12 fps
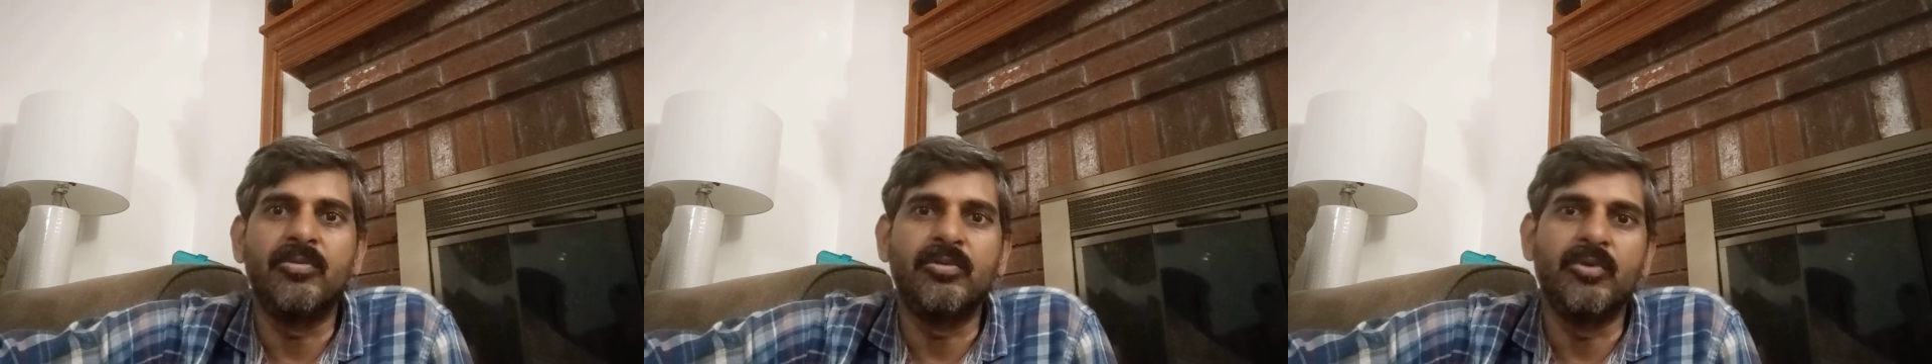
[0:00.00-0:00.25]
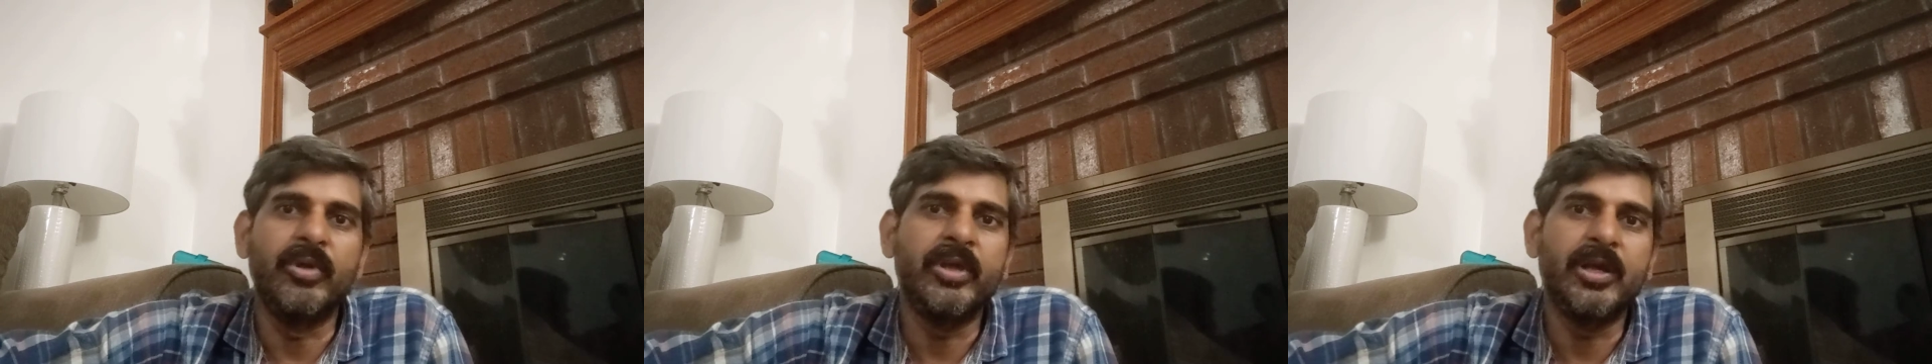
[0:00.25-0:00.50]

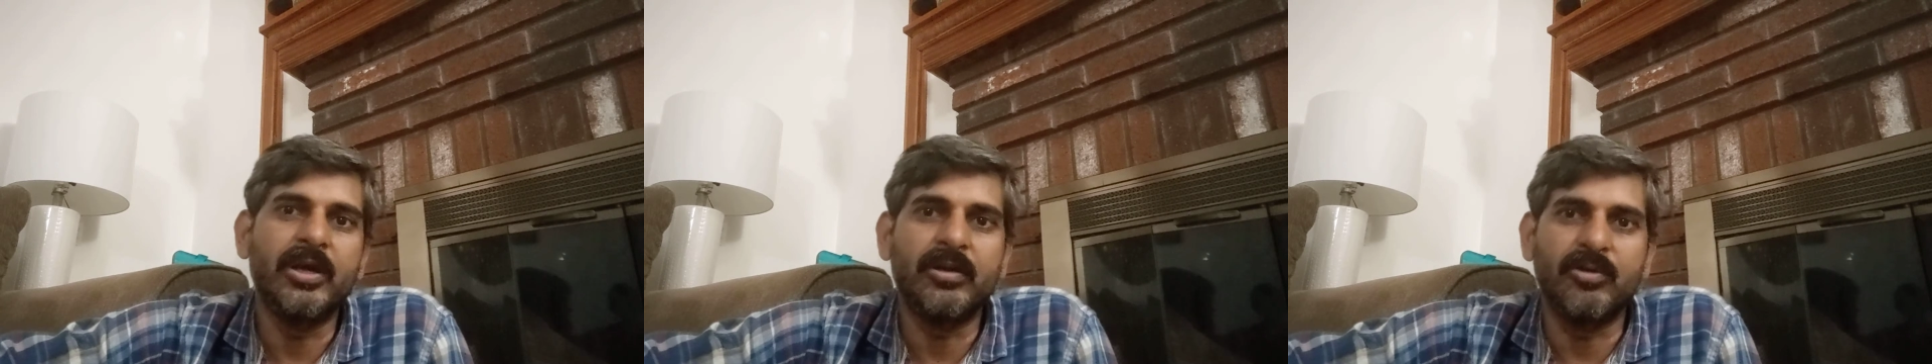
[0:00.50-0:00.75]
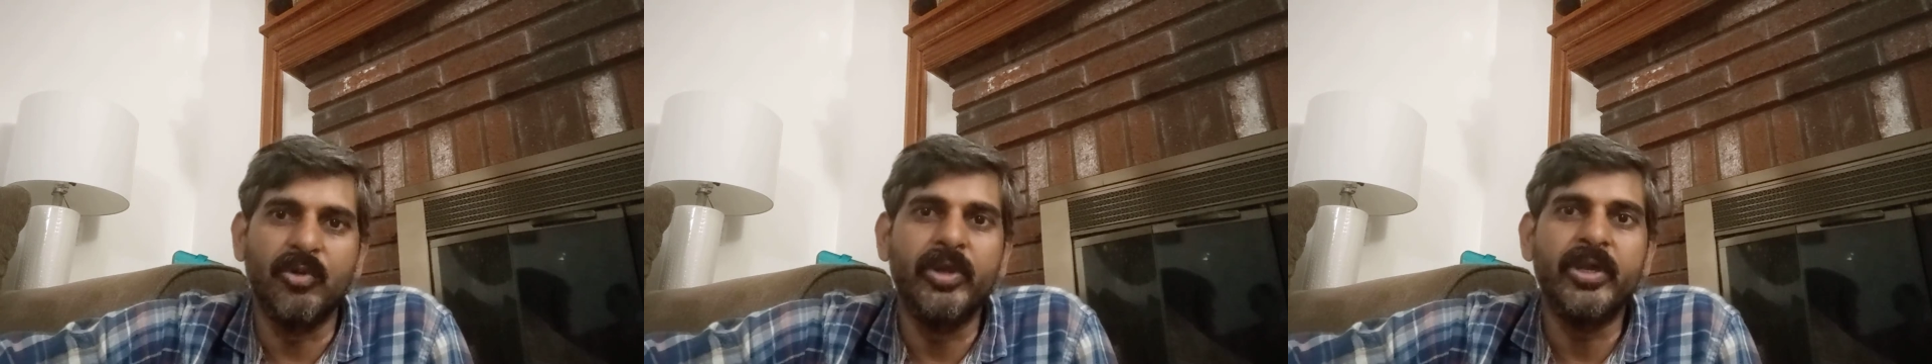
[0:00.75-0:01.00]
glowing
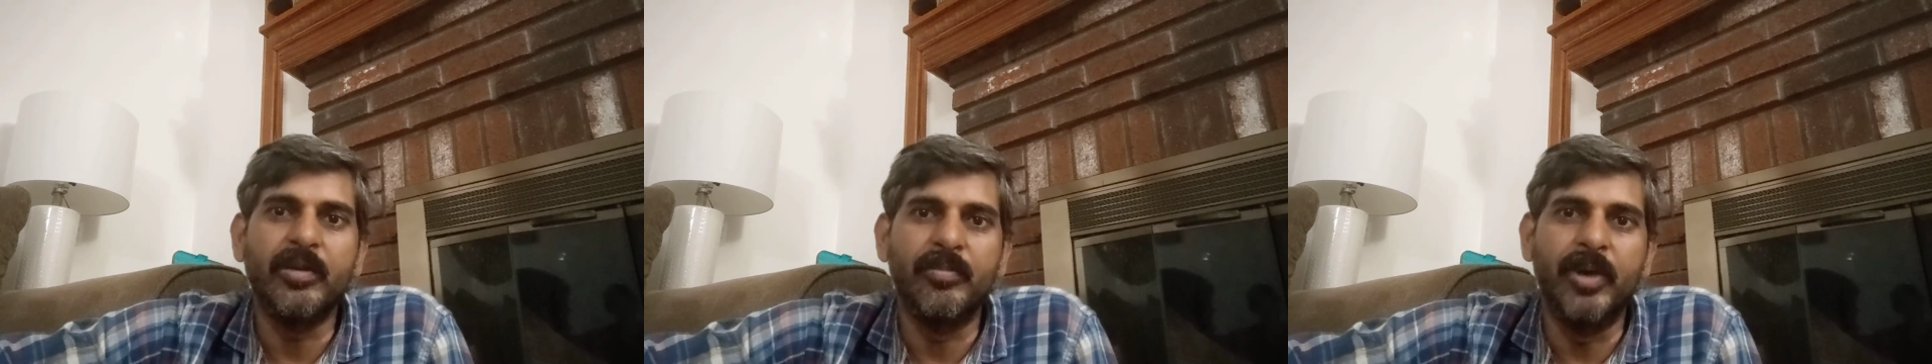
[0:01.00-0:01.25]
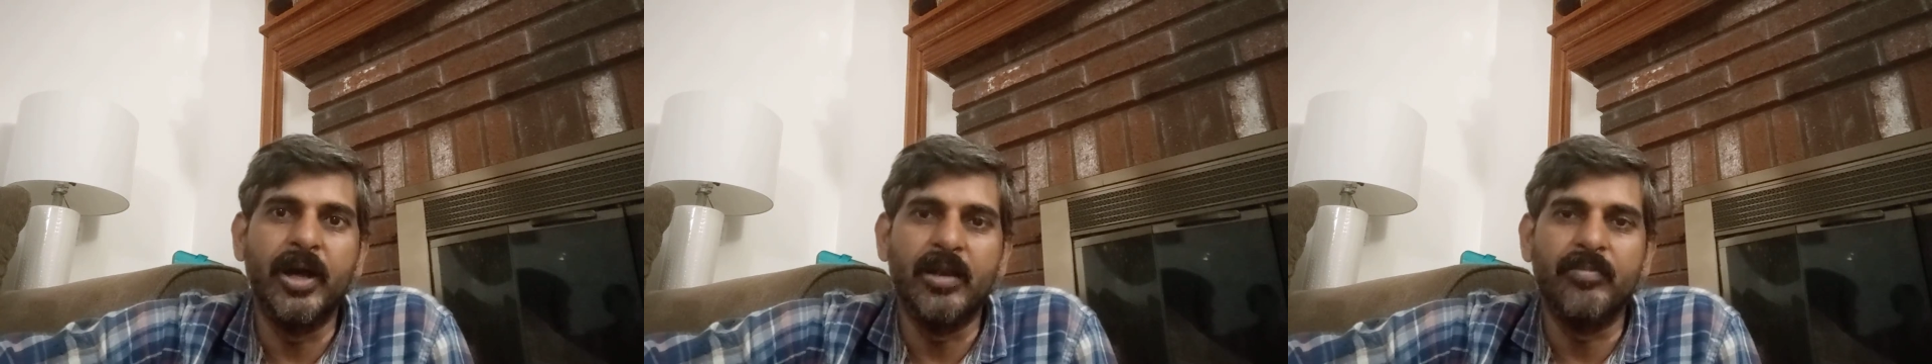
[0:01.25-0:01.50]
a
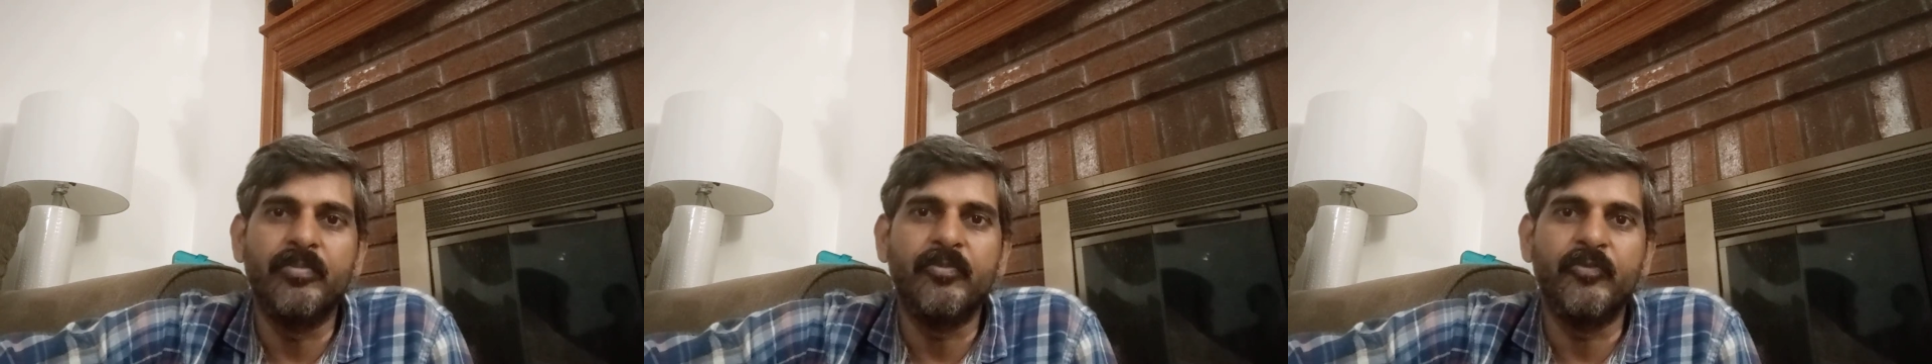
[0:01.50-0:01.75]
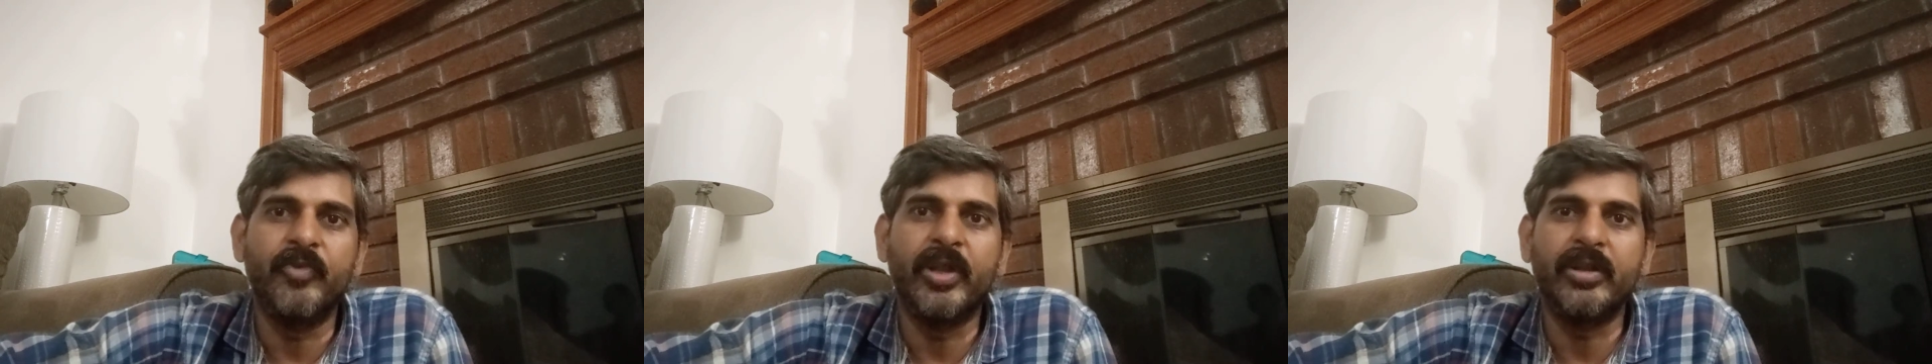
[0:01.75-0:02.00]
bulb
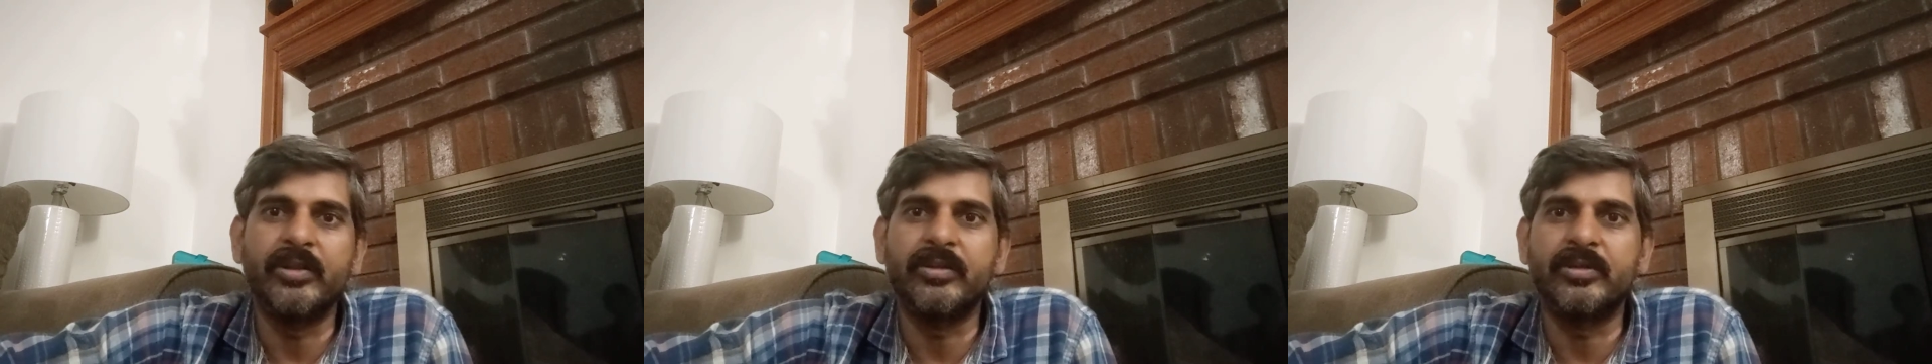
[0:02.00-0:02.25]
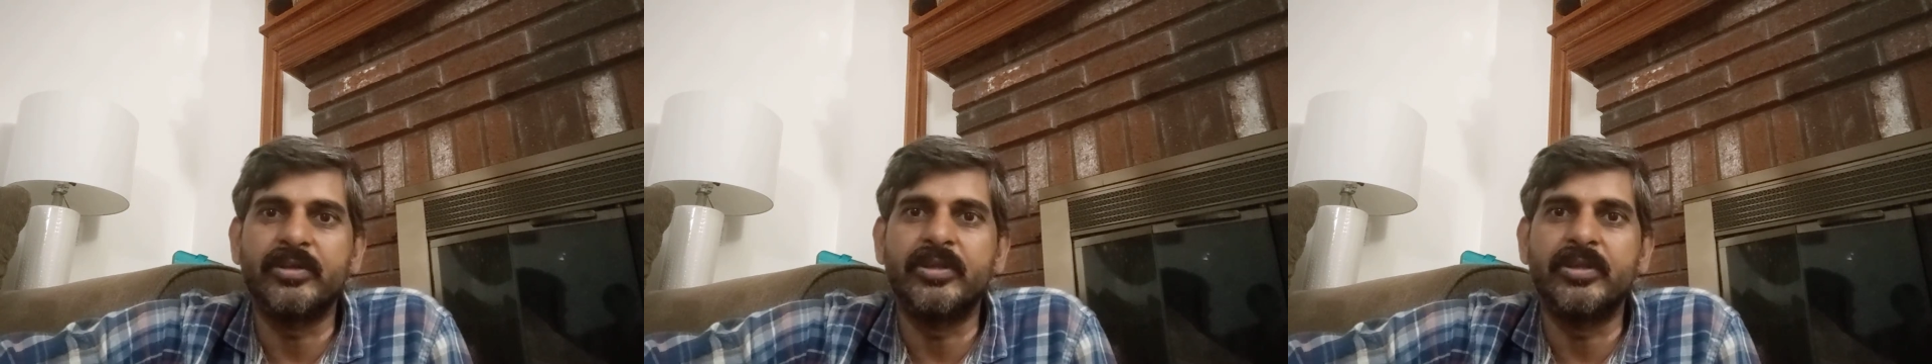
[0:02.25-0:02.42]
when